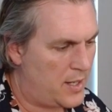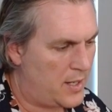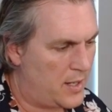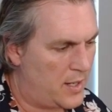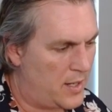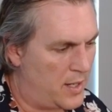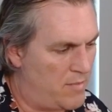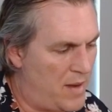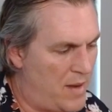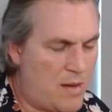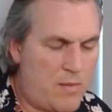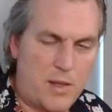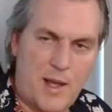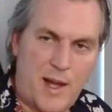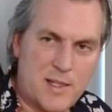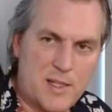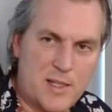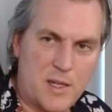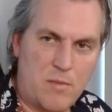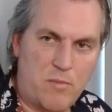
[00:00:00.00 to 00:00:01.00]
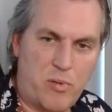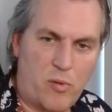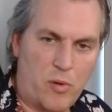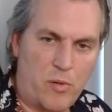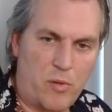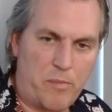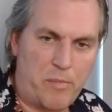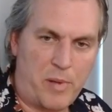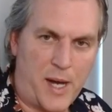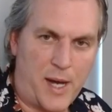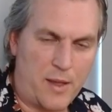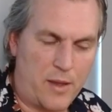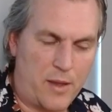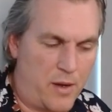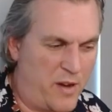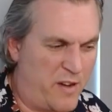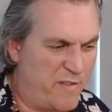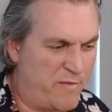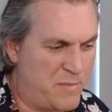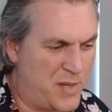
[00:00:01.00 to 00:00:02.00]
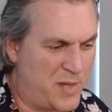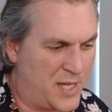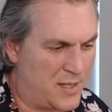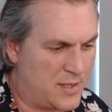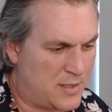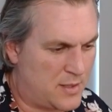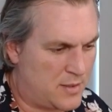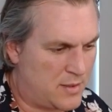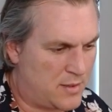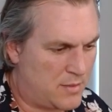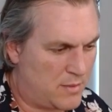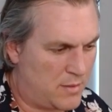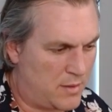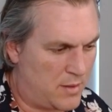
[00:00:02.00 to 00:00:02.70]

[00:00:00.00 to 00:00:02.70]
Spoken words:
And maybe that's an important part that I've missed,